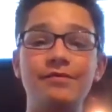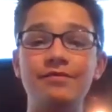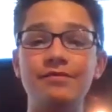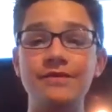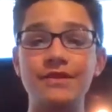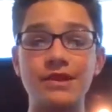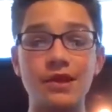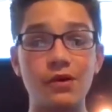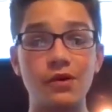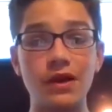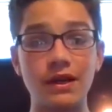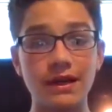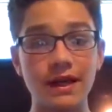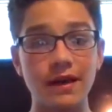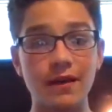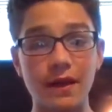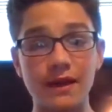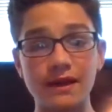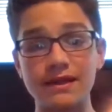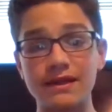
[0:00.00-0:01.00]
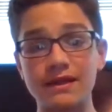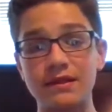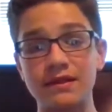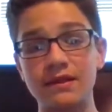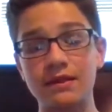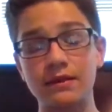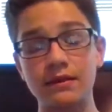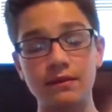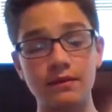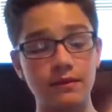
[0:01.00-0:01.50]
So yeah, that's
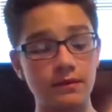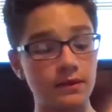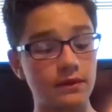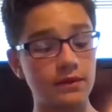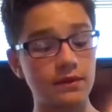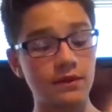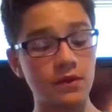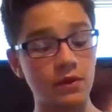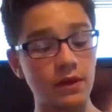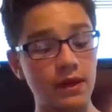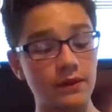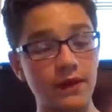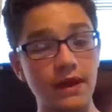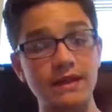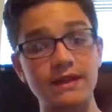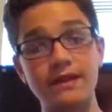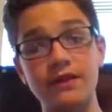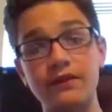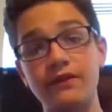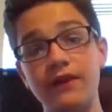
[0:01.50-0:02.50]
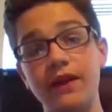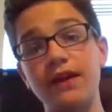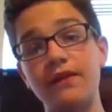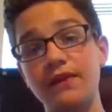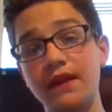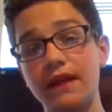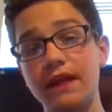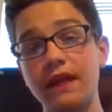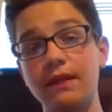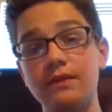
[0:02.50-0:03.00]
the fan
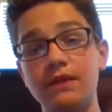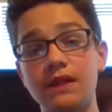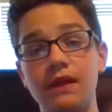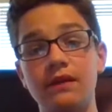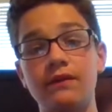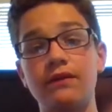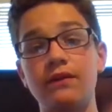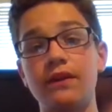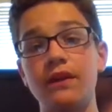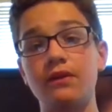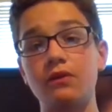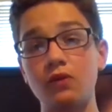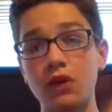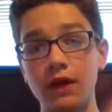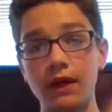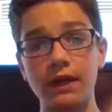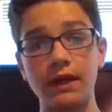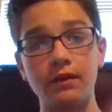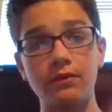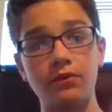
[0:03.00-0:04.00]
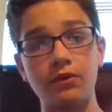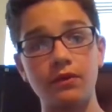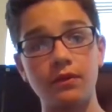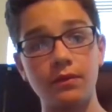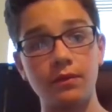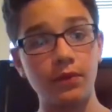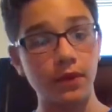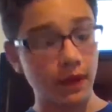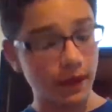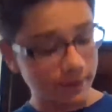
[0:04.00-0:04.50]
that keeps everything running. Blah blah
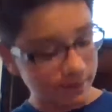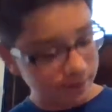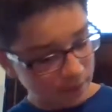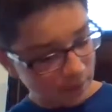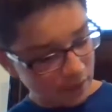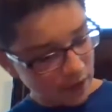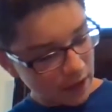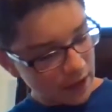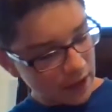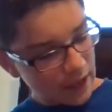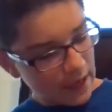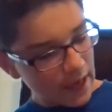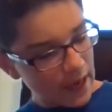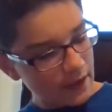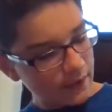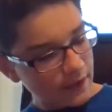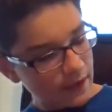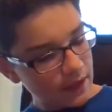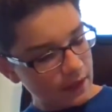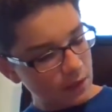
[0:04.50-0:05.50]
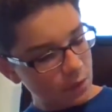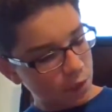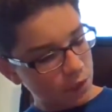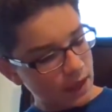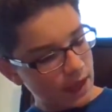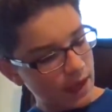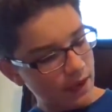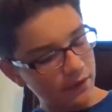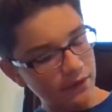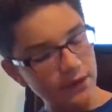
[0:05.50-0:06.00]
blah. And then we
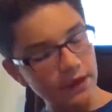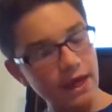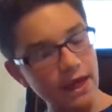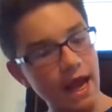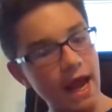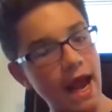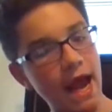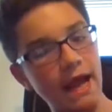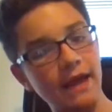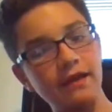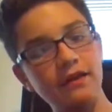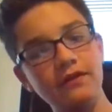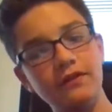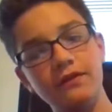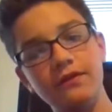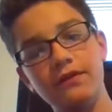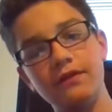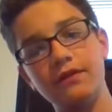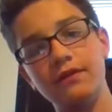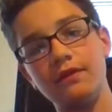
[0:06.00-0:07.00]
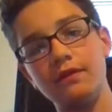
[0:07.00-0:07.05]
have the AV